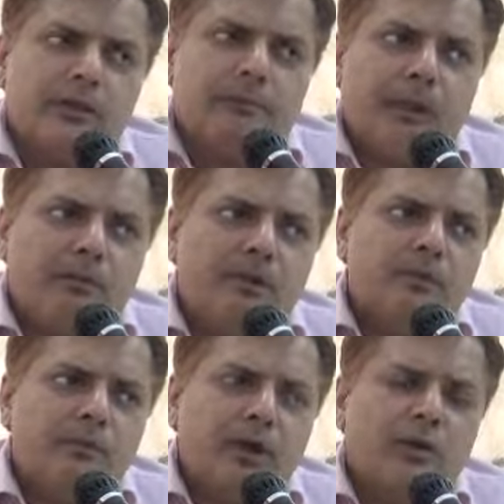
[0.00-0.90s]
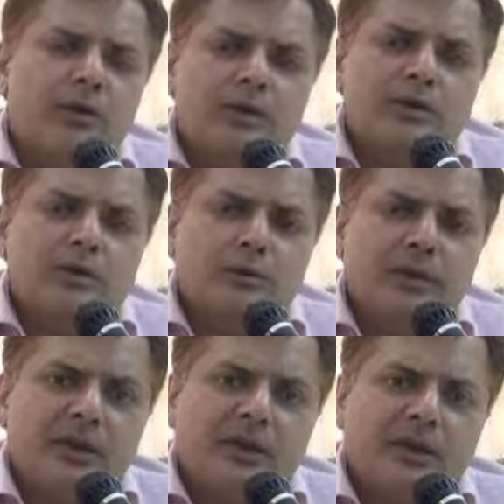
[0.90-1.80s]
The power to manufacture
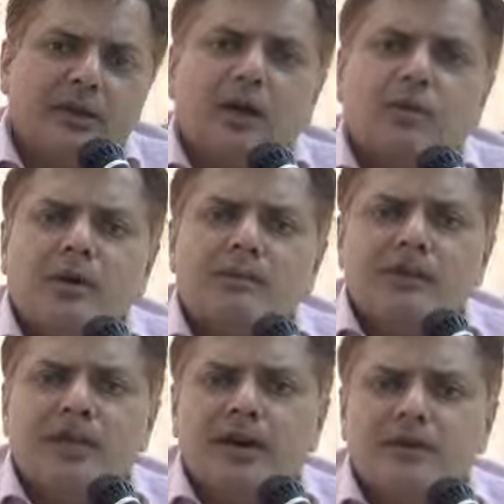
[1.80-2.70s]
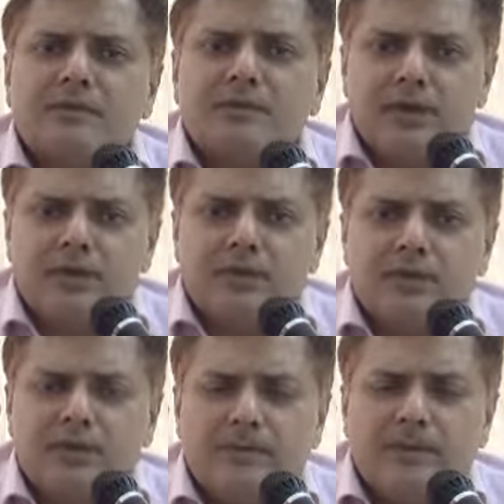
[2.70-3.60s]
rupee now comes in the hands of
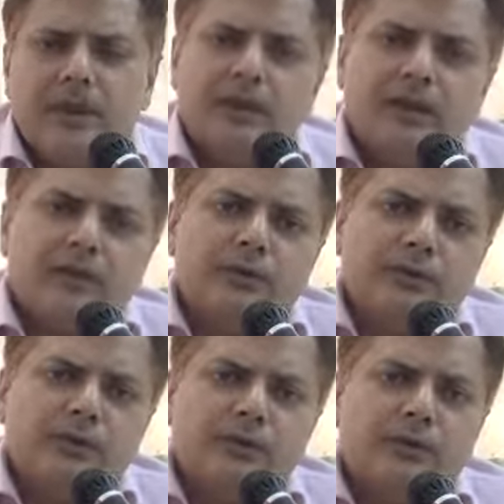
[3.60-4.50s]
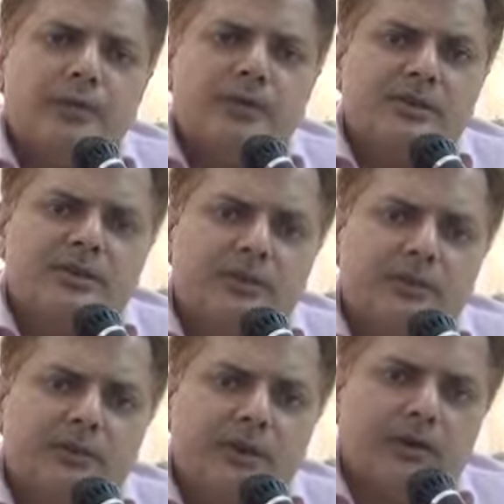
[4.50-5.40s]
citizens, and therefore the rupee
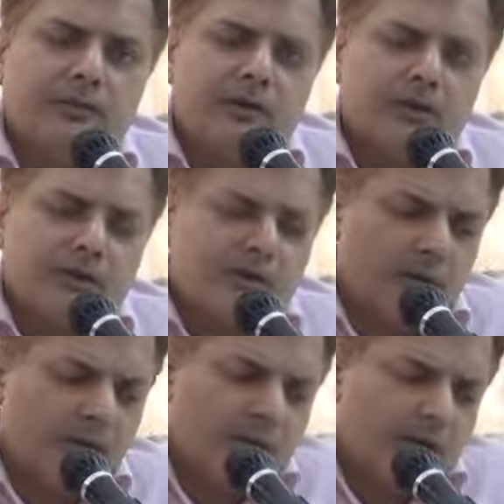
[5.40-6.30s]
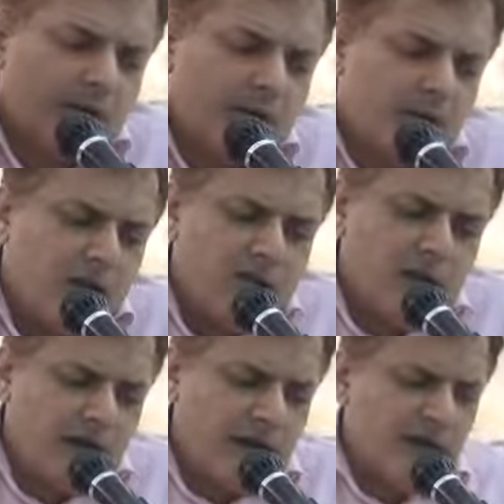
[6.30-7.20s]
system will become good.
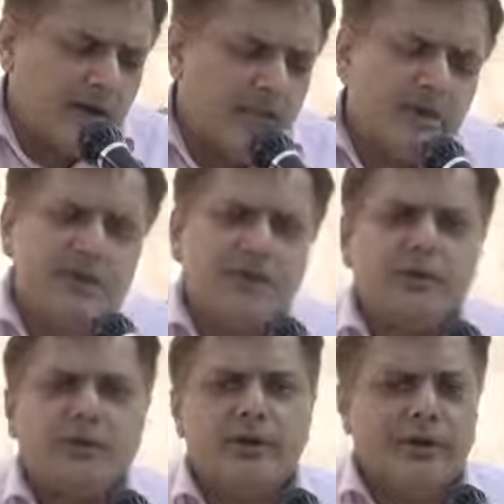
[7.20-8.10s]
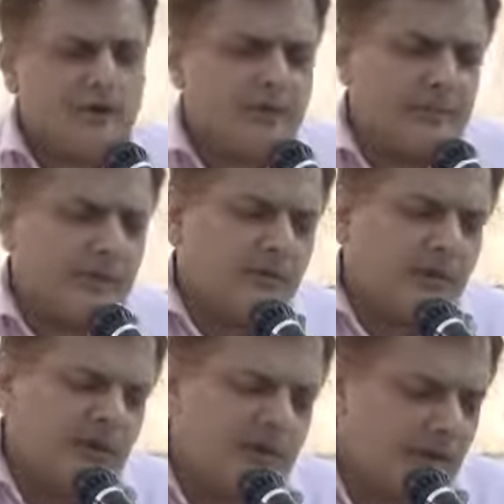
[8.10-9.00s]
So I request you to read chapter
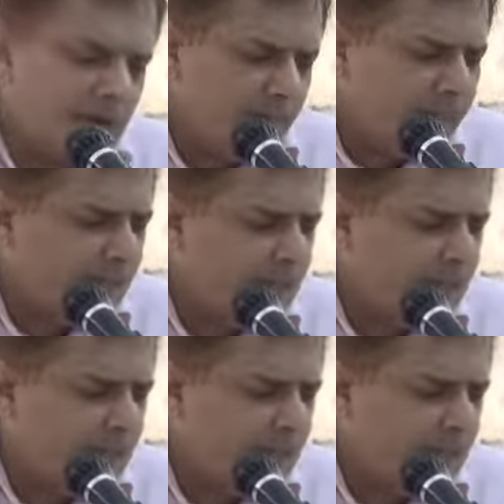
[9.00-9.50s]
23.